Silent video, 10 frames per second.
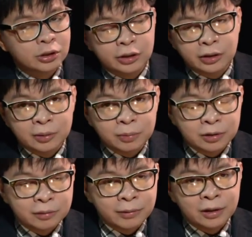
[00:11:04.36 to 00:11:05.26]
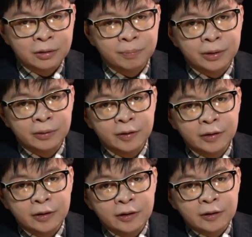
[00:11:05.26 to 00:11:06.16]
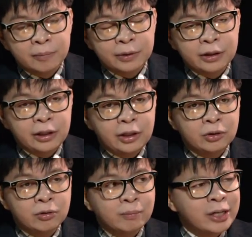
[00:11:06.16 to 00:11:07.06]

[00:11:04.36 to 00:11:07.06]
sustainable development pertaining to